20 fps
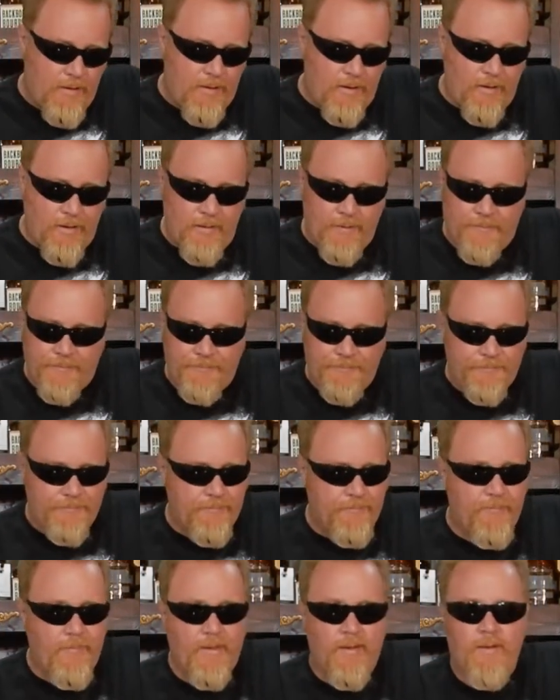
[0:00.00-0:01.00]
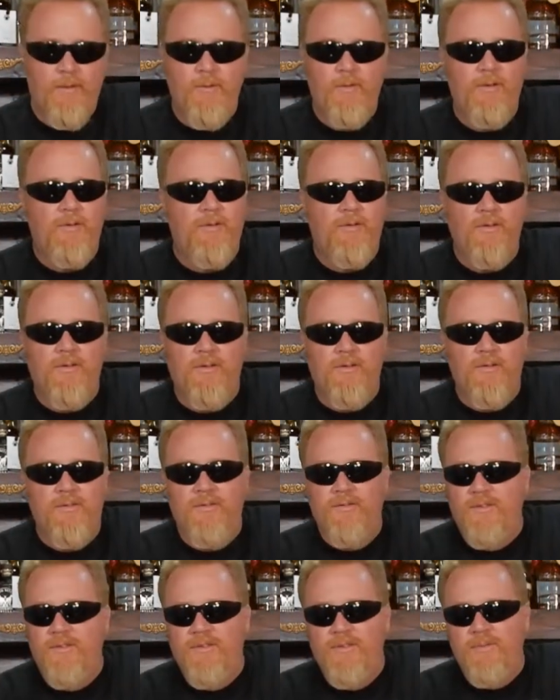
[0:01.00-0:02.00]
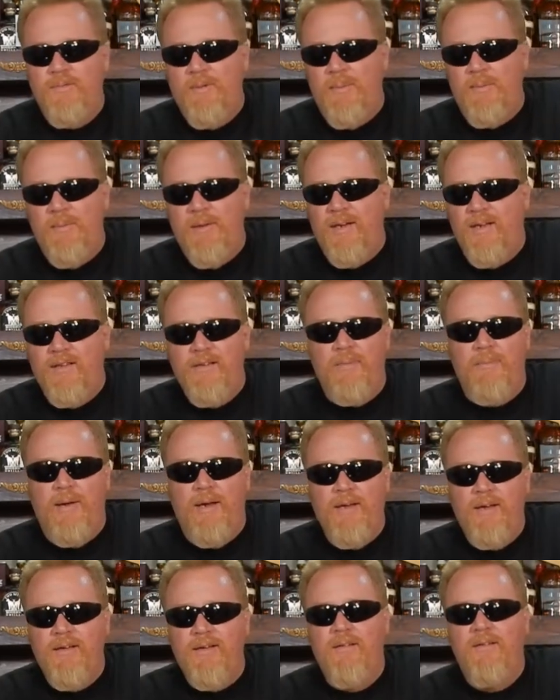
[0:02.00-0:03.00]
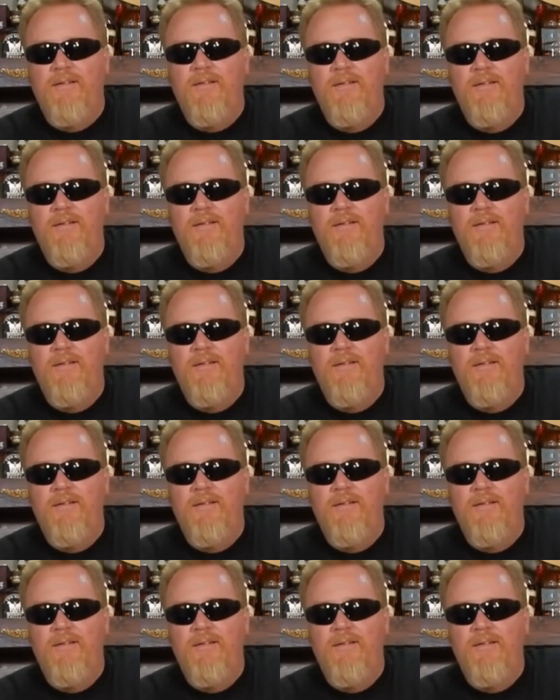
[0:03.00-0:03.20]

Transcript: It took just a minute to make.